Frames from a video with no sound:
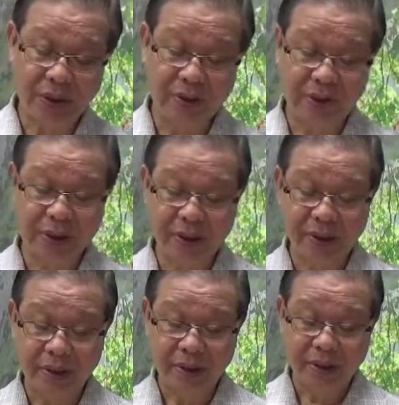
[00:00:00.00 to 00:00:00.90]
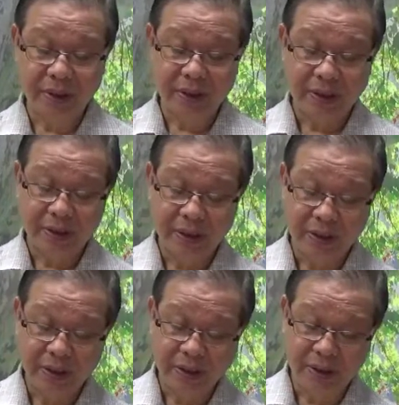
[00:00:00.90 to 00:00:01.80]
living
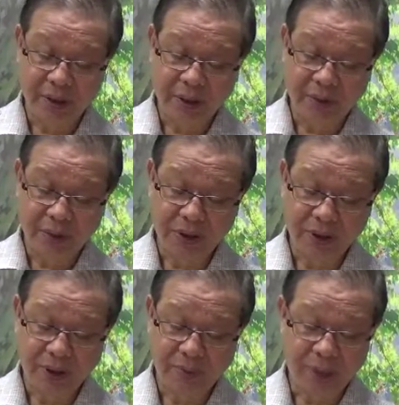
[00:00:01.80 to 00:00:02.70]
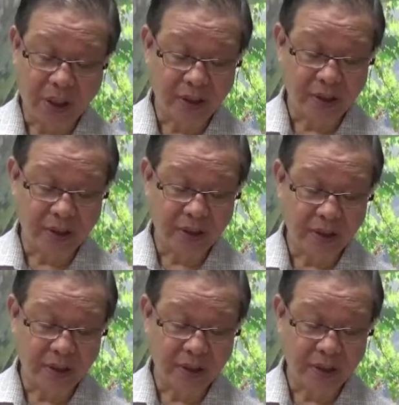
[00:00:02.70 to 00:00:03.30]
in the wondrous park